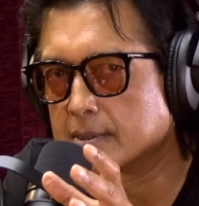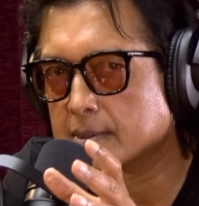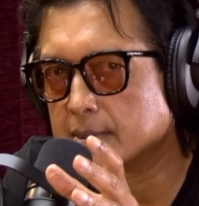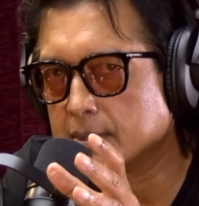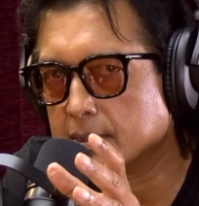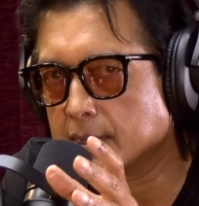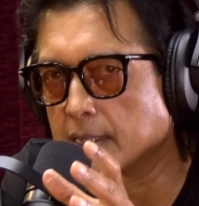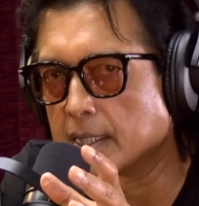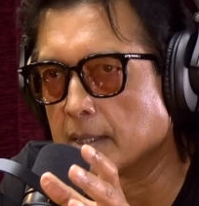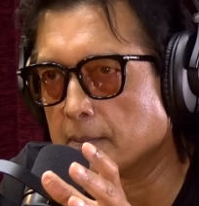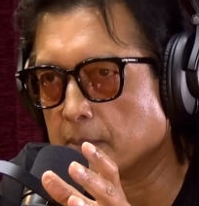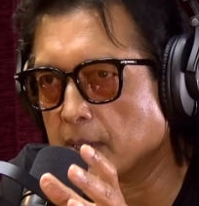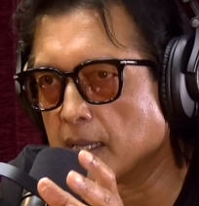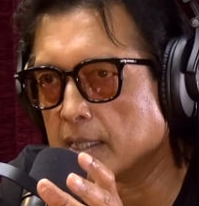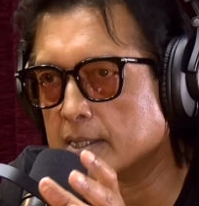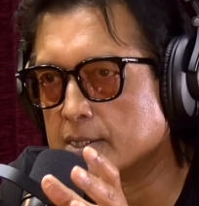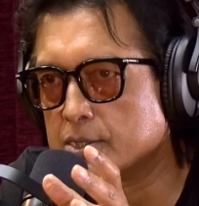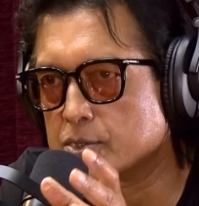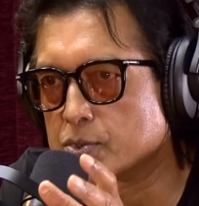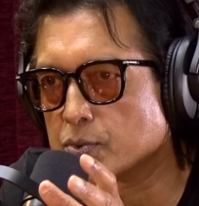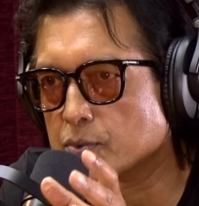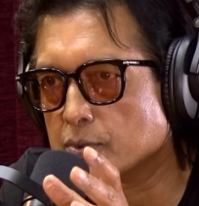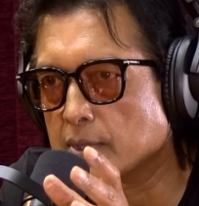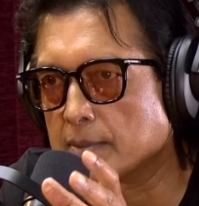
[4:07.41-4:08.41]
the
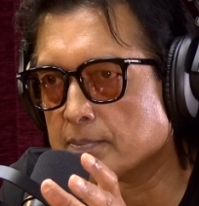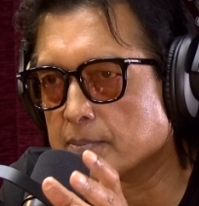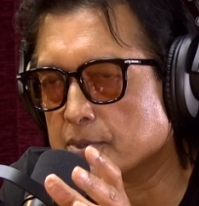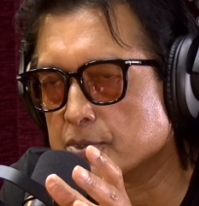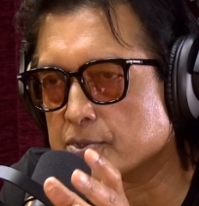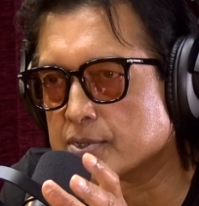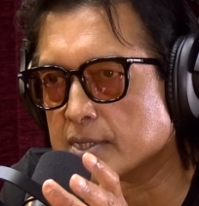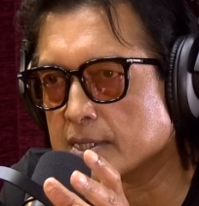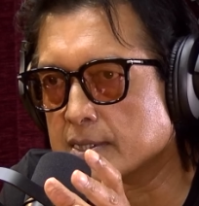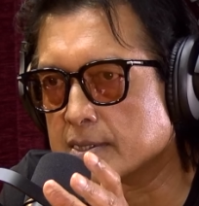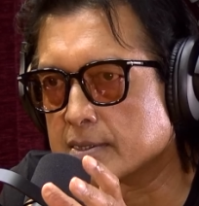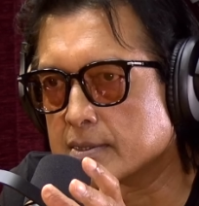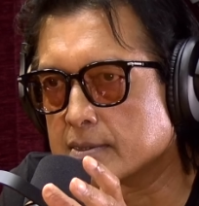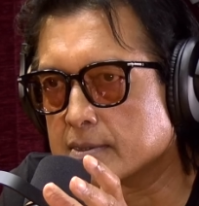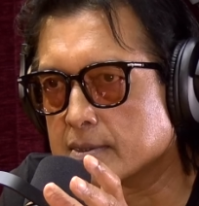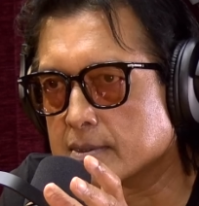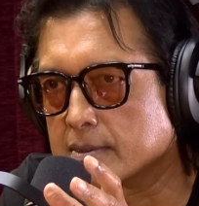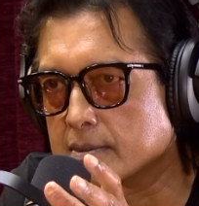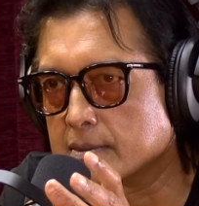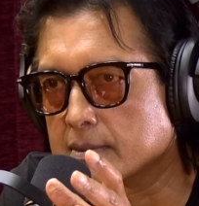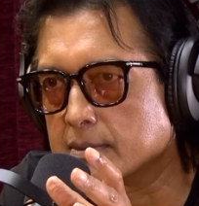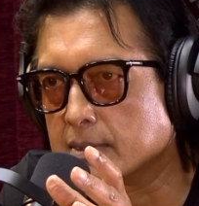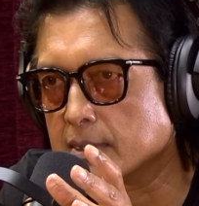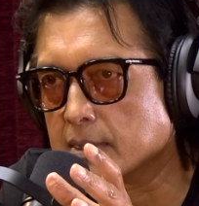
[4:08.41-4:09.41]
Nepalis who represent
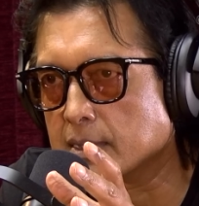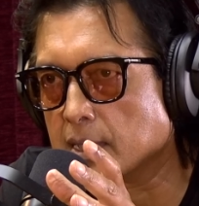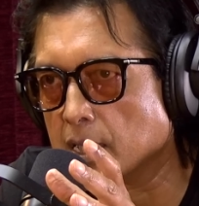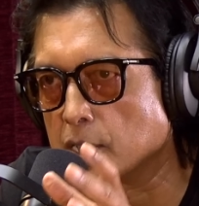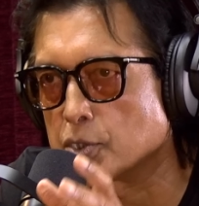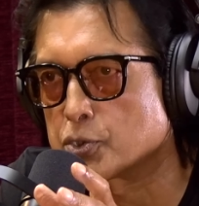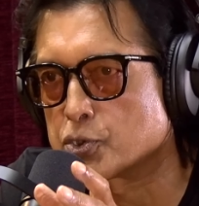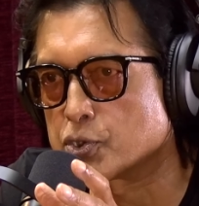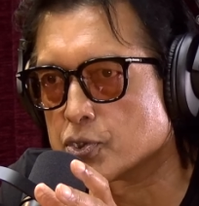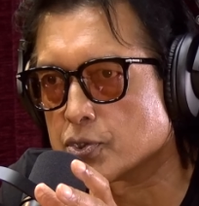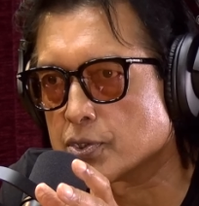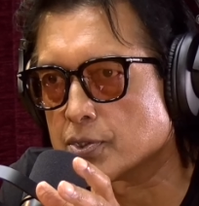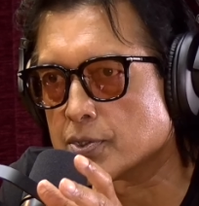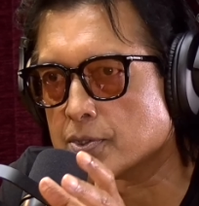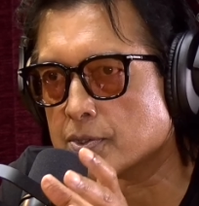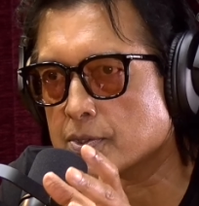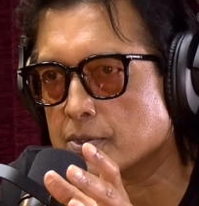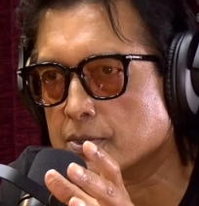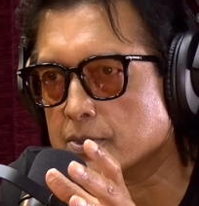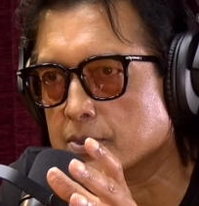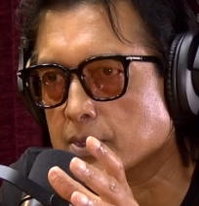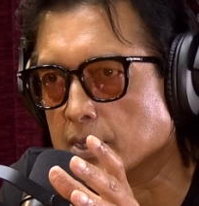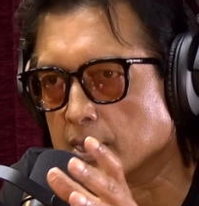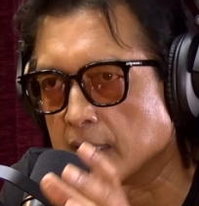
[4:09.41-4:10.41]
the
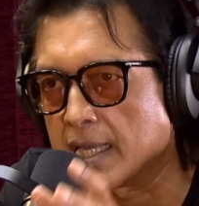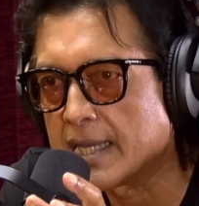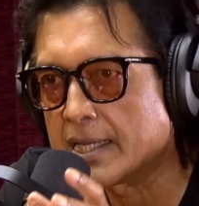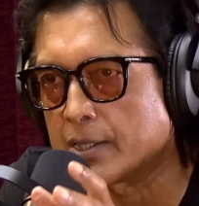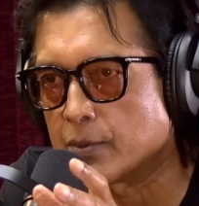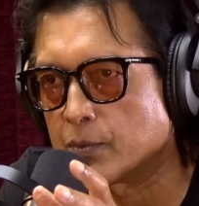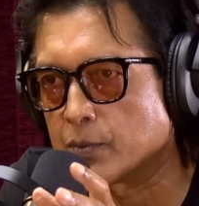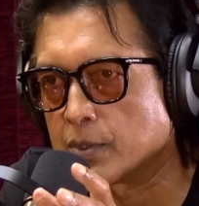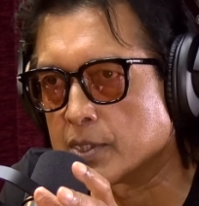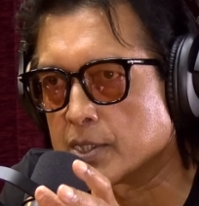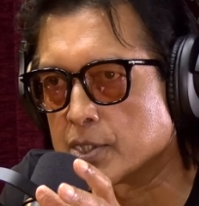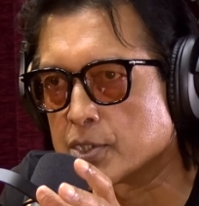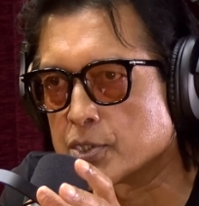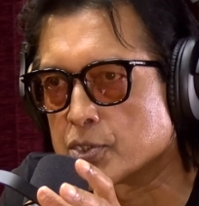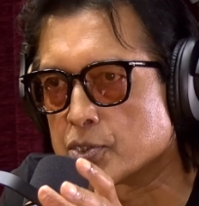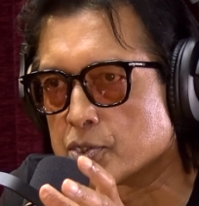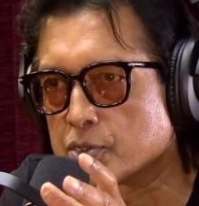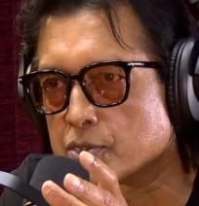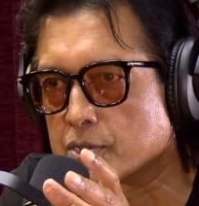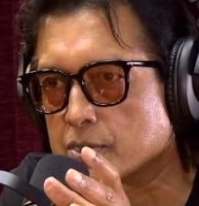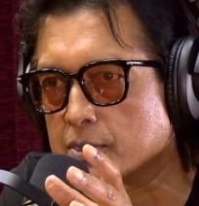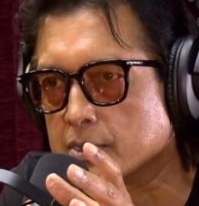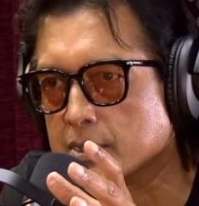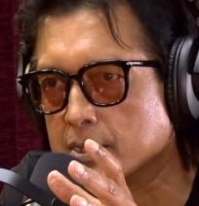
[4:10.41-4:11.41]
culture, the
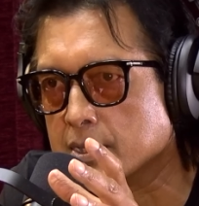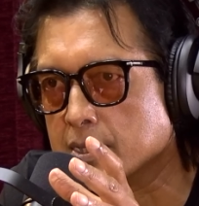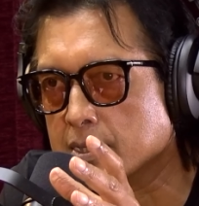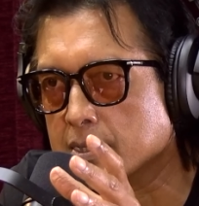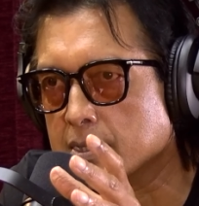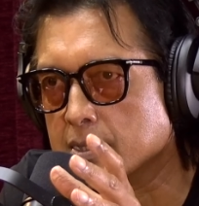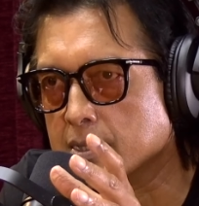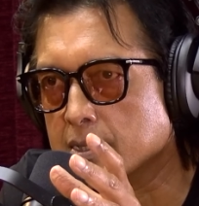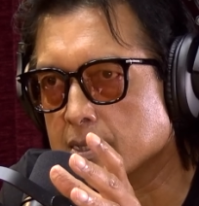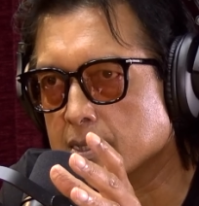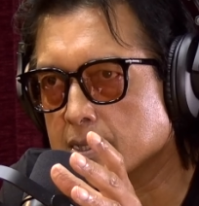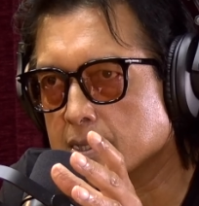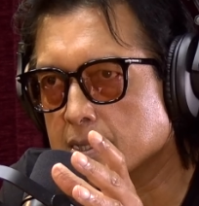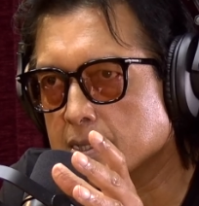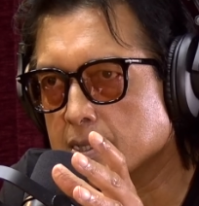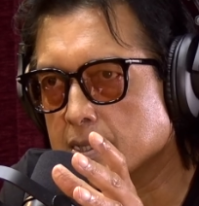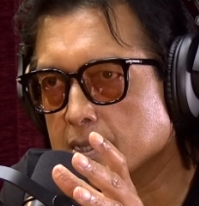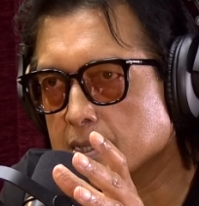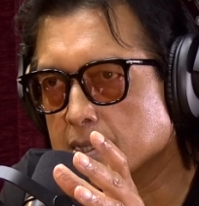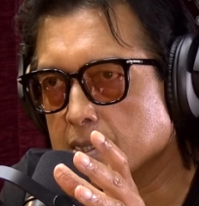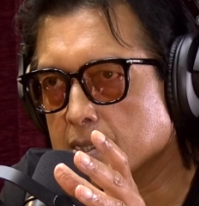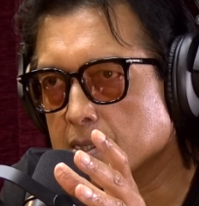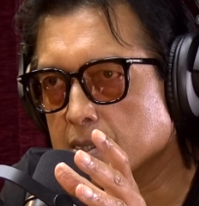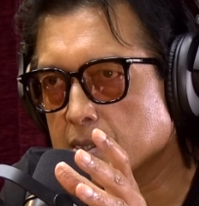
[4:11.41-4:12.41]
language,
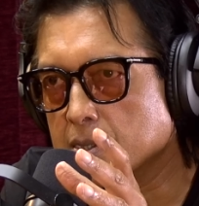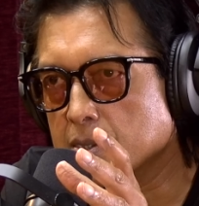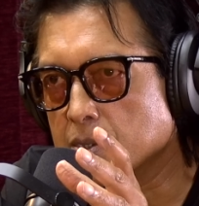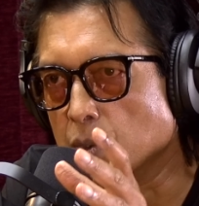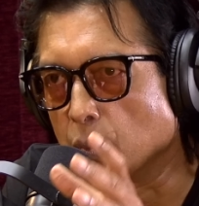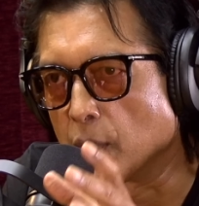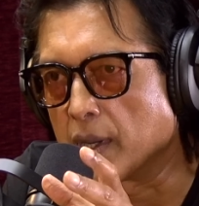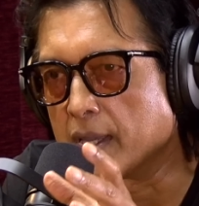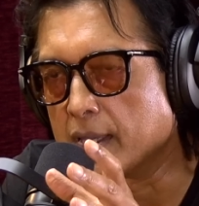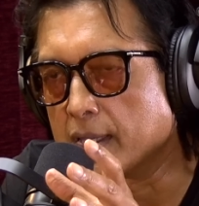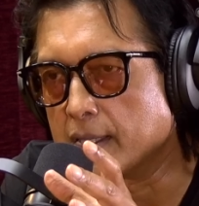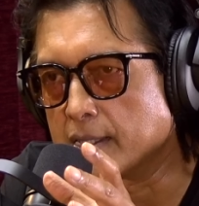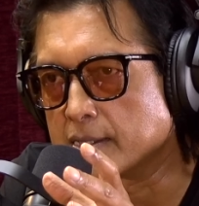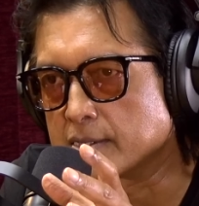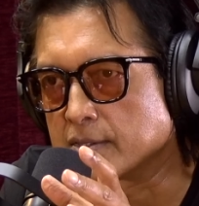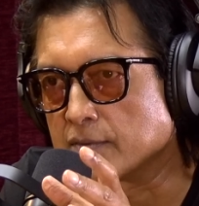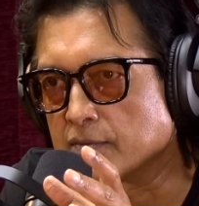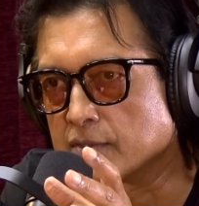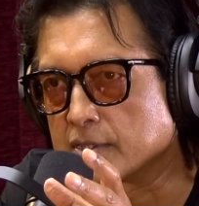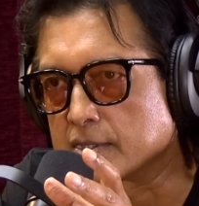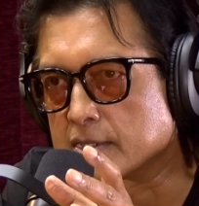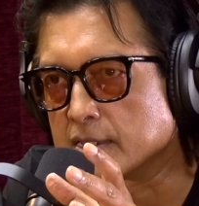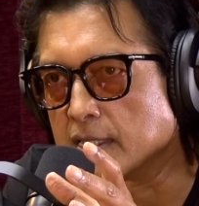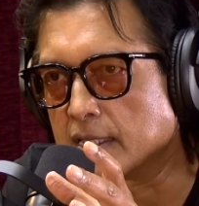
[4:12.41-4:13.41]
the ways of
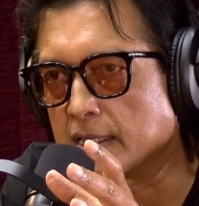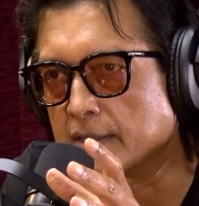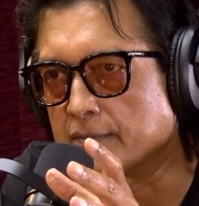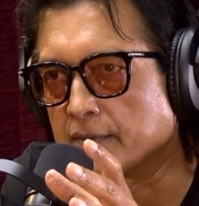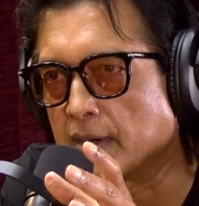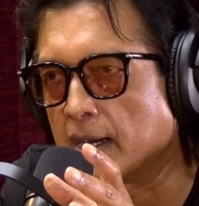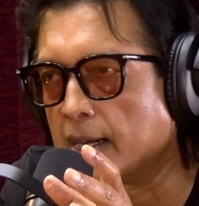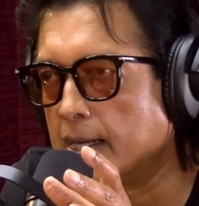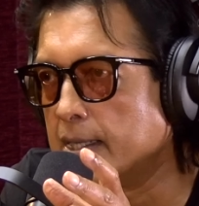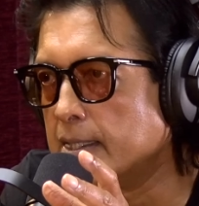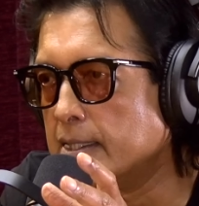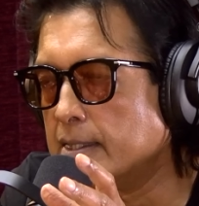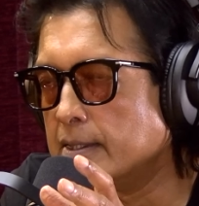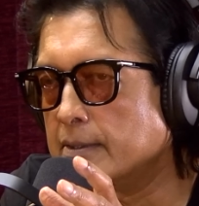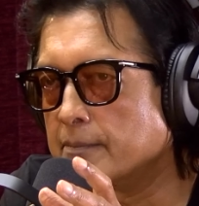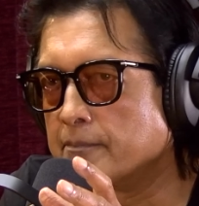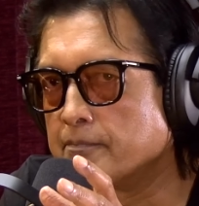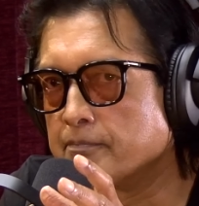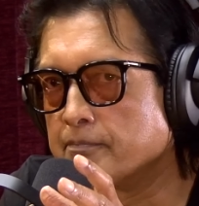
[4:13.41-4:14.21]
this life. I